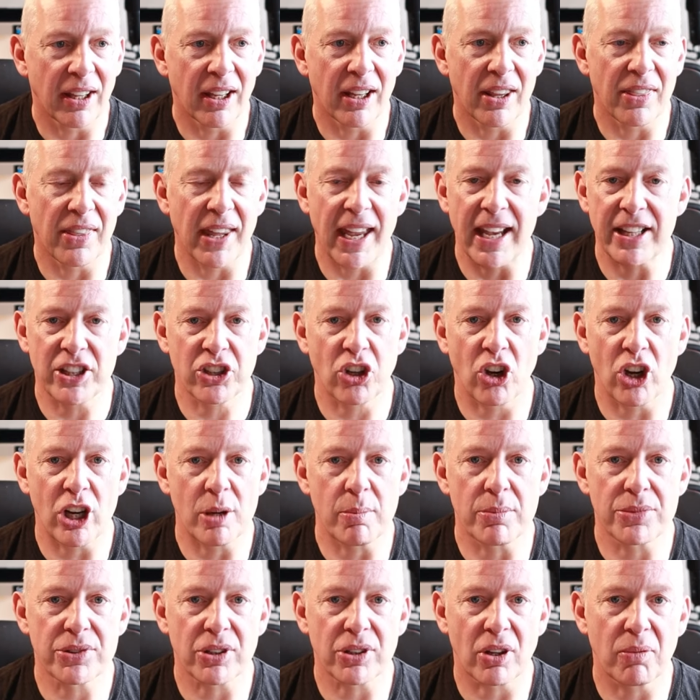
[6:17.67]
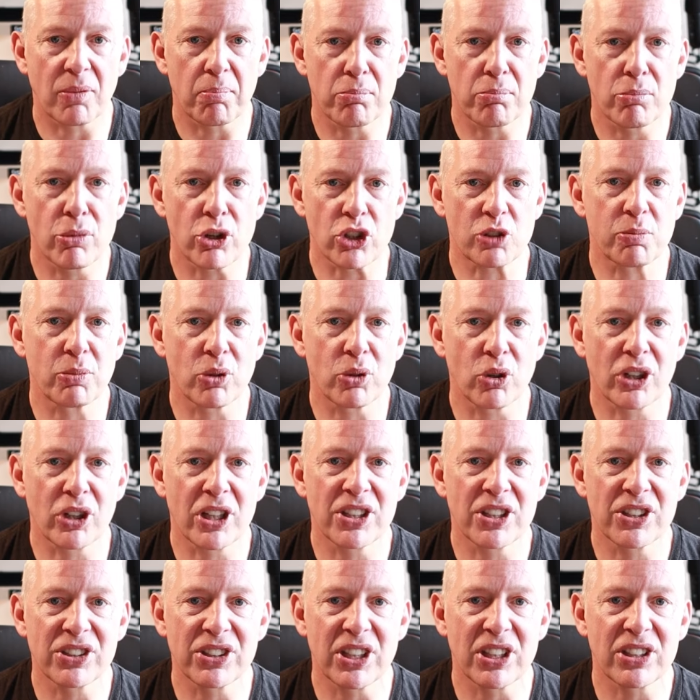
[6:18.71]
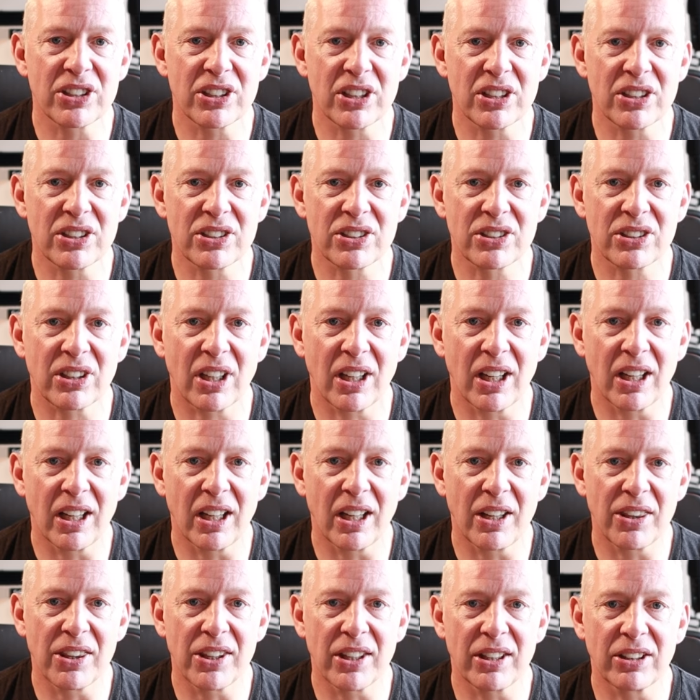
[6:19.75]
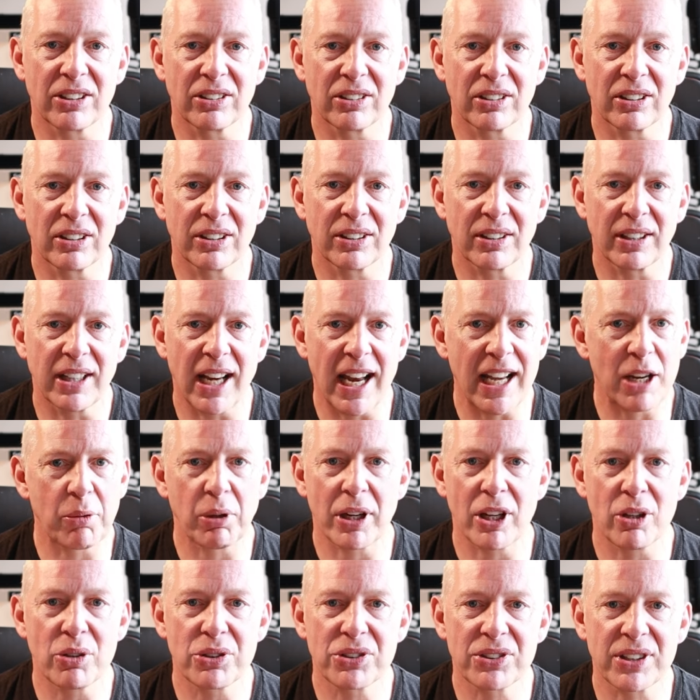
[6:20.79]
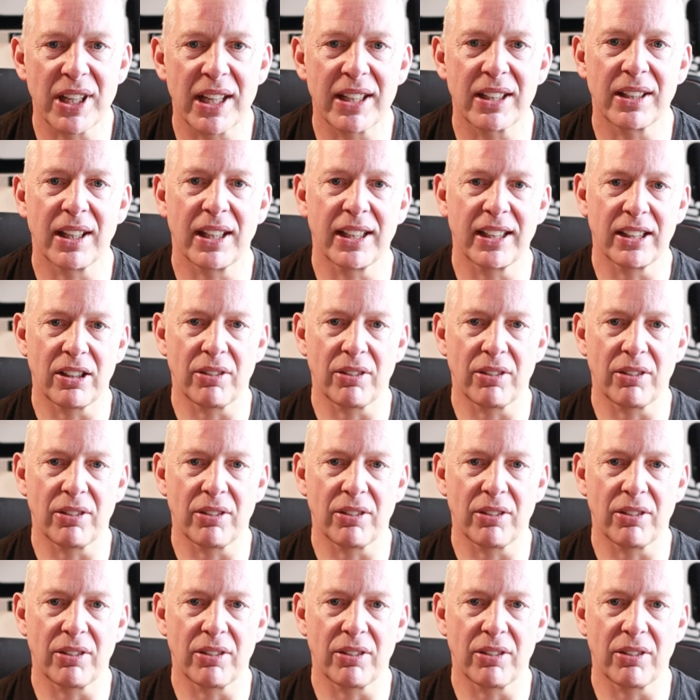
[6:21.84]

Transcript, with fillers: uh, their times are much more consistent uh, than, than anyone else. They, they,